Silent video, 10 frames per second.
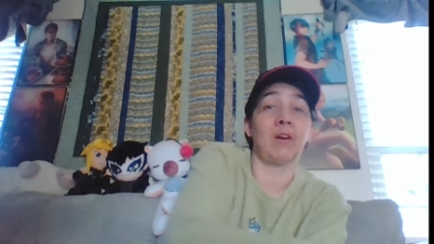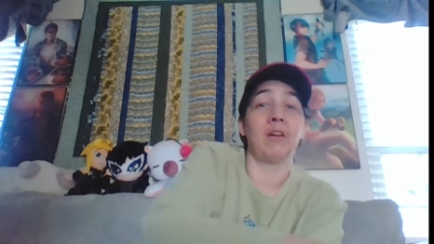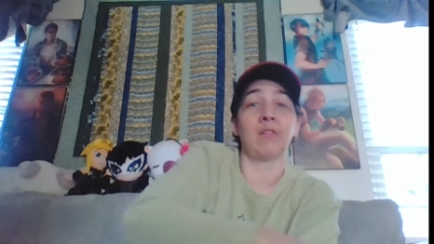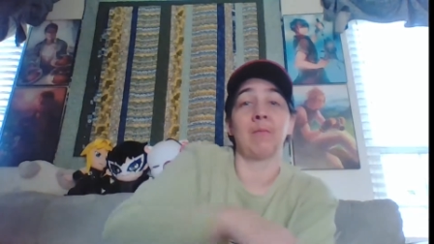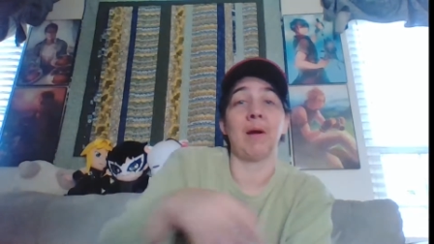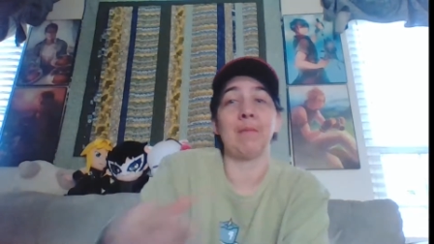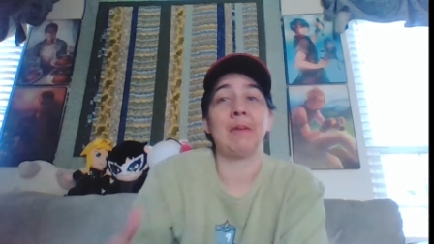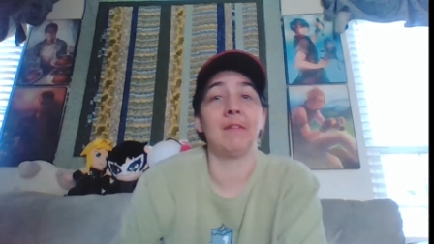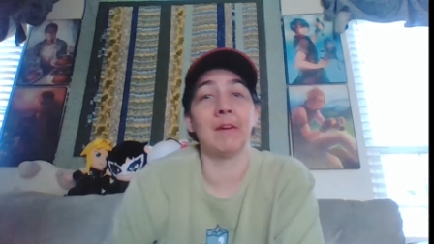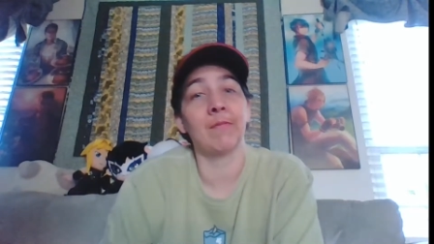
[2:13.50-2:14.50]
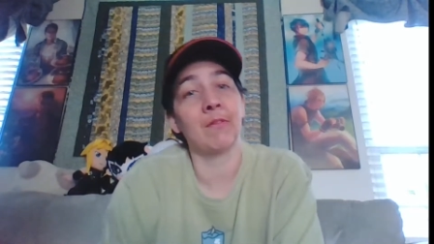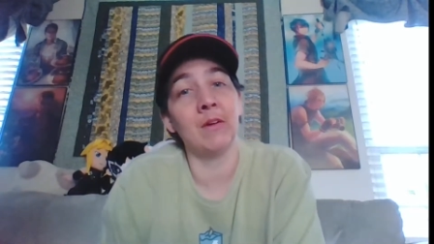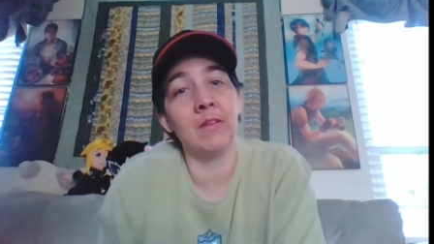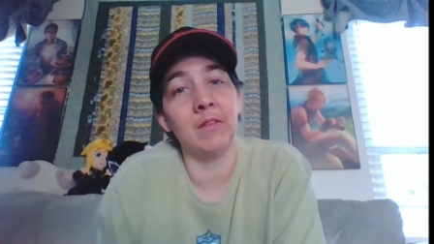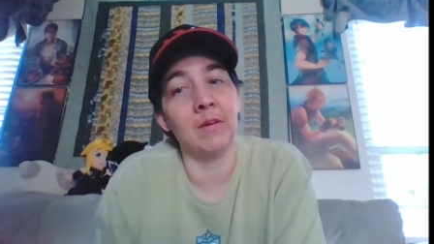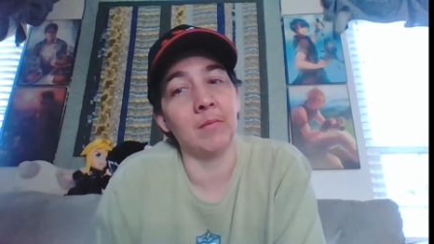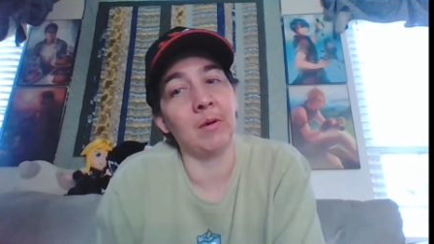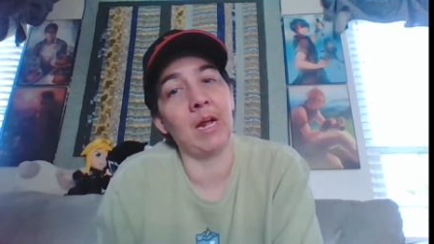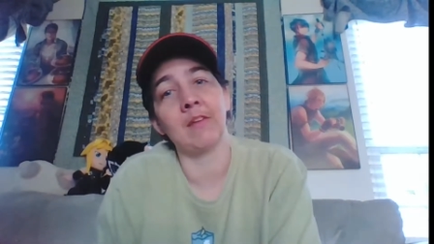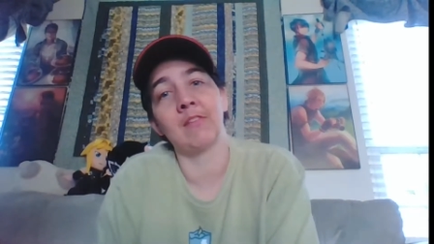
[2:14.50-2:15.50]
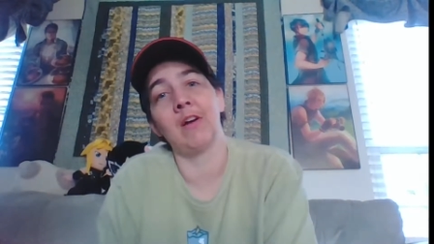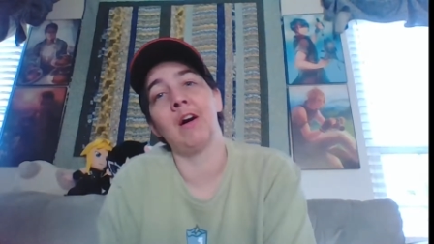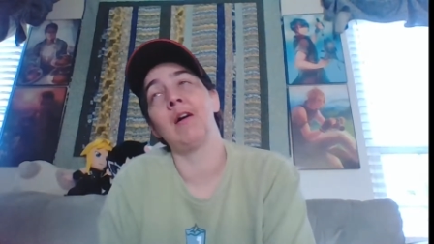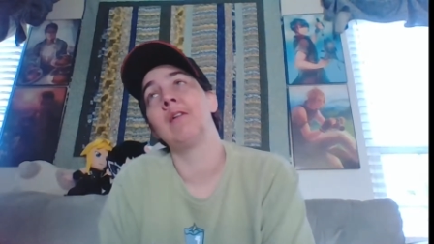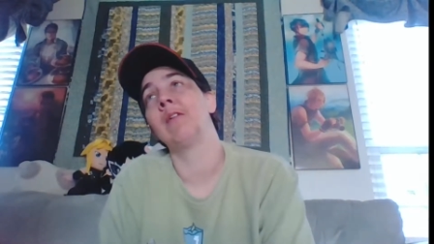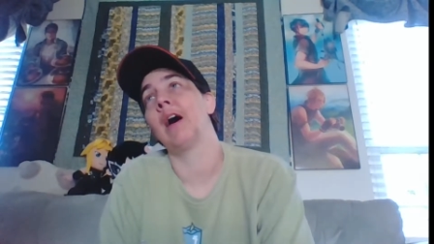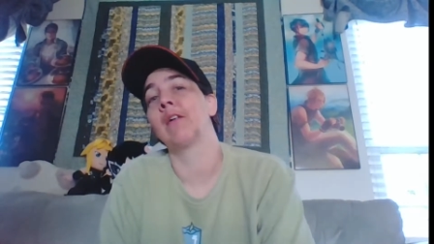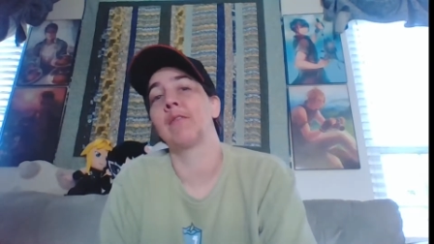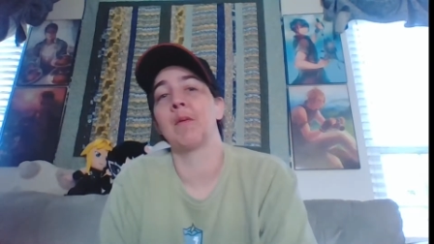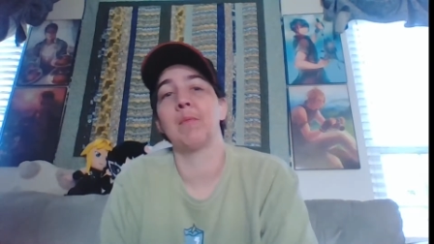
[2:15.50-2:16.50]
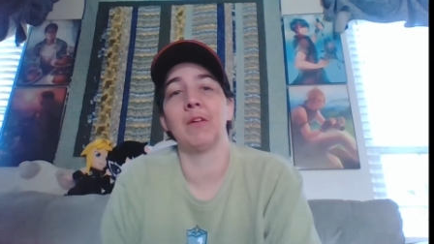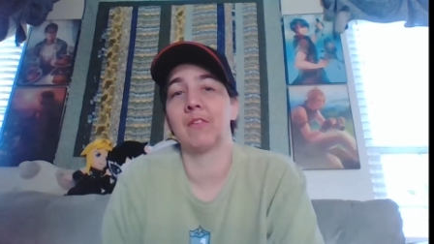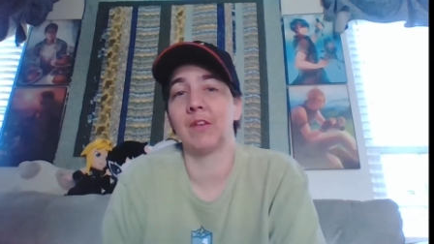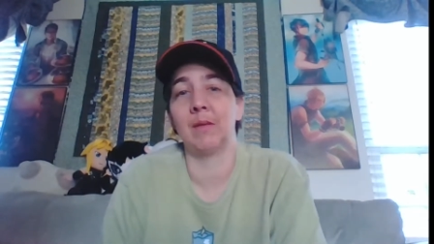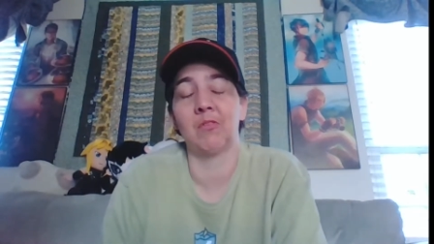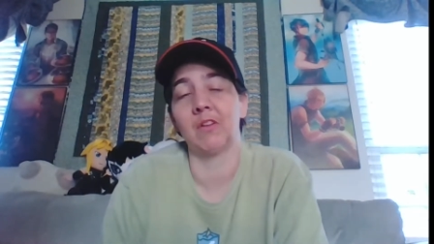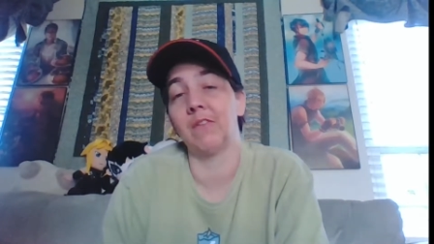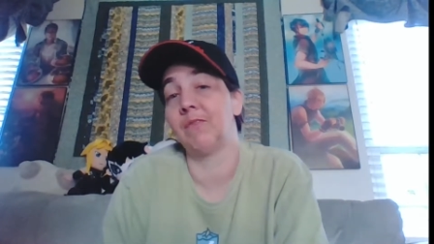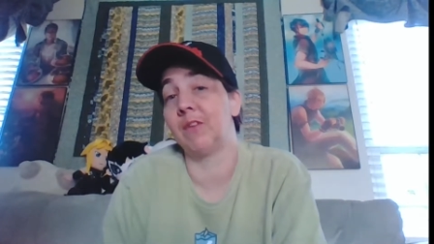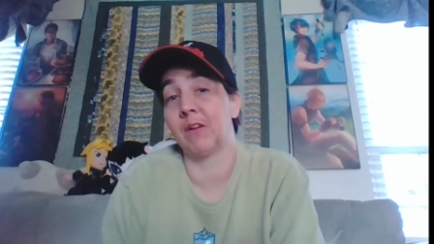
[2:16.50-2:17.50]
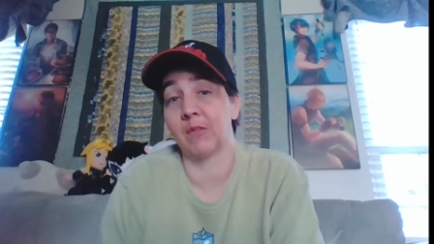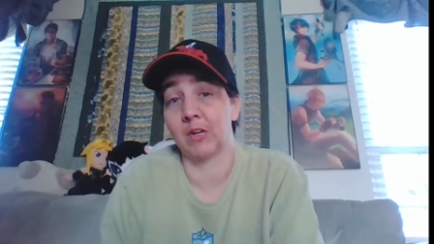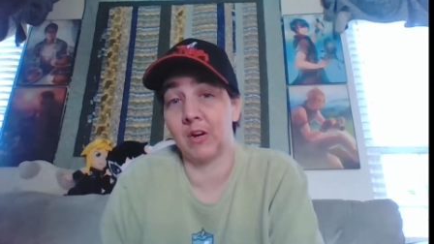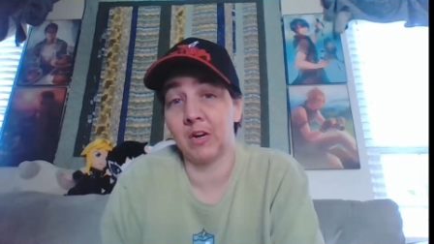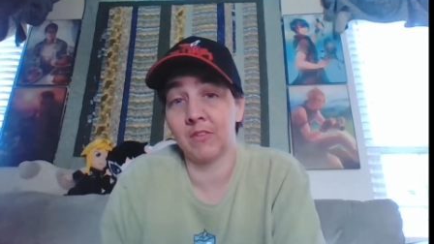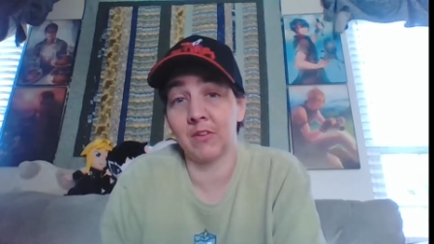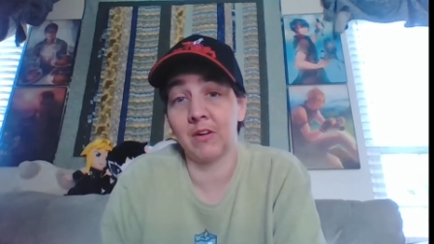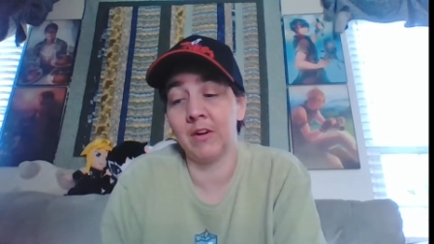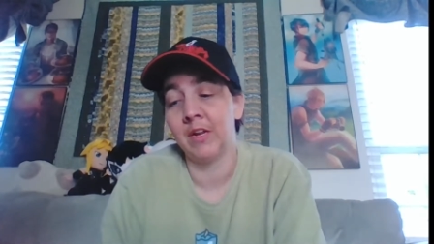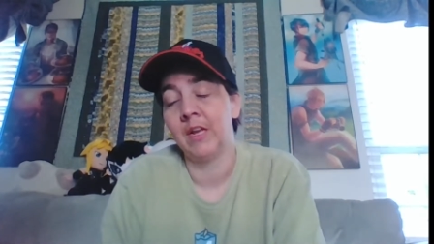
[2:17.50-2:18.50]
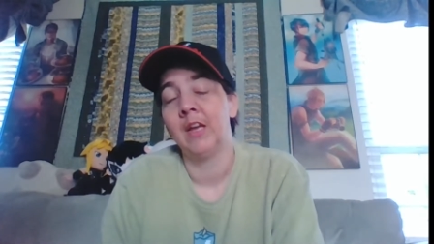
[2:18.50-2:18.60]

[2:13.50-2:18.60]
concert might be different than what I saw. I don't know if they play the same stuff at every concert.